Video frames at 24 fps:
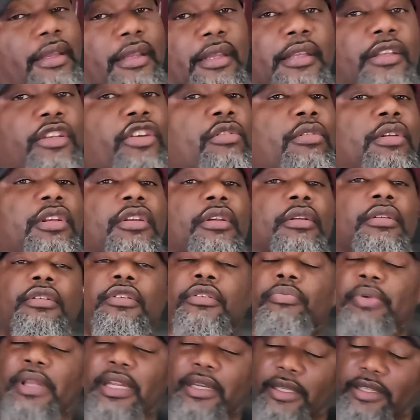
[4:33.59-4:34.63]

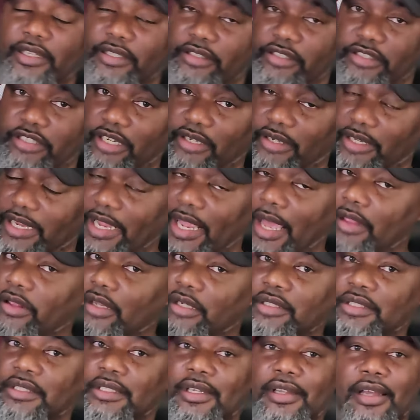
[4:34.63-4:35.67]
you better get your shit
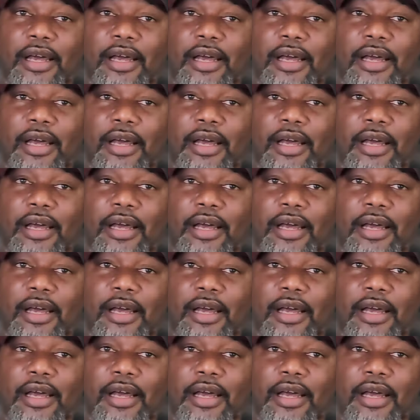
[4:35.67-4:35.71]
together.